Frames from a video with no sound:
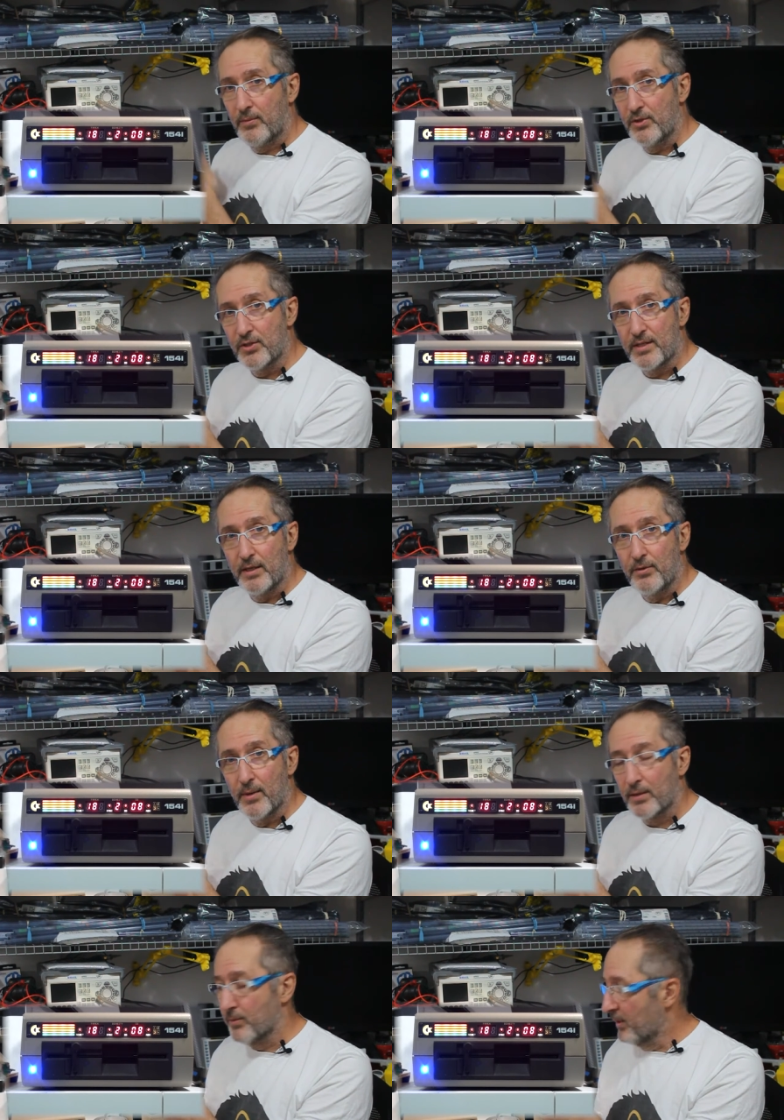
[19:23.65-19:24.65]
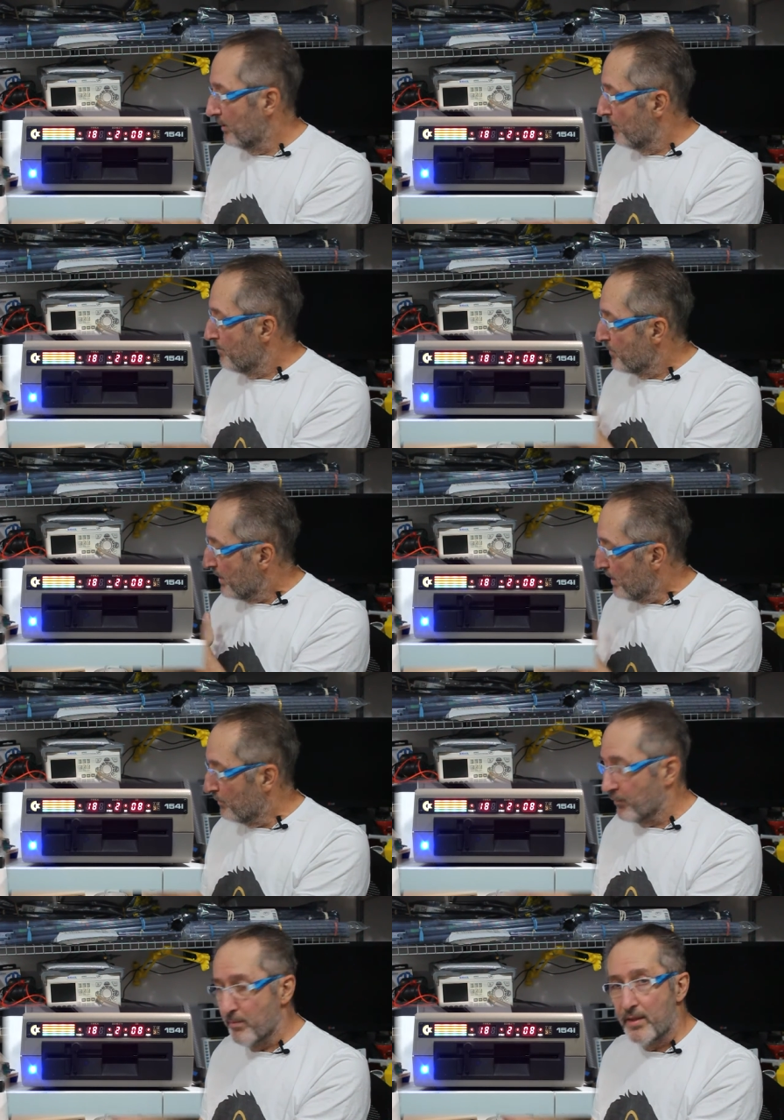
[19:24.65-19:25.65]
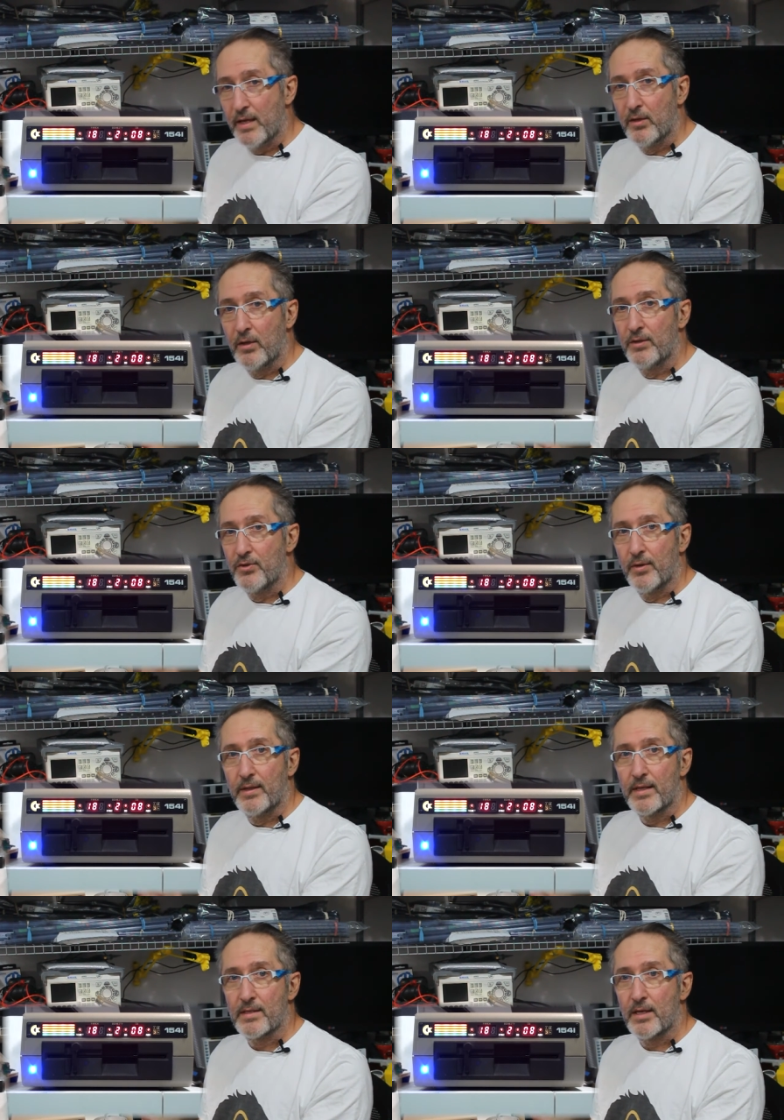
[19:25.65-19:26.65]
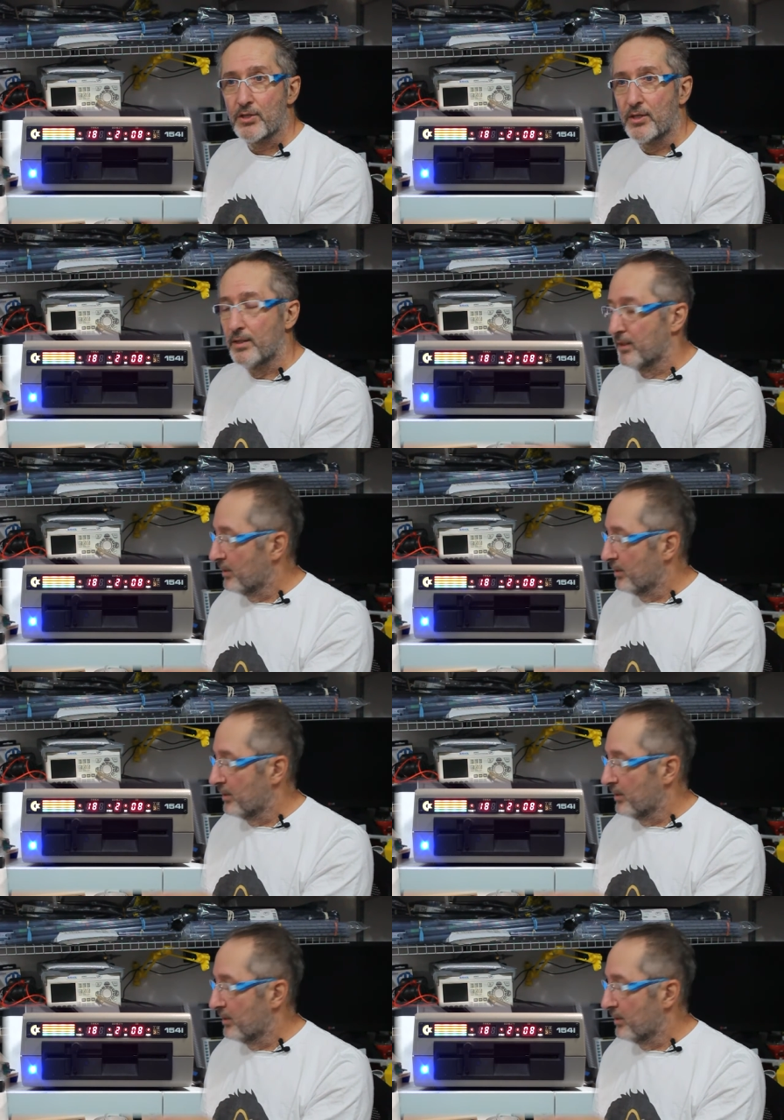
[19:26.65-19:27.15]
We just did a directory, and from then on during that session,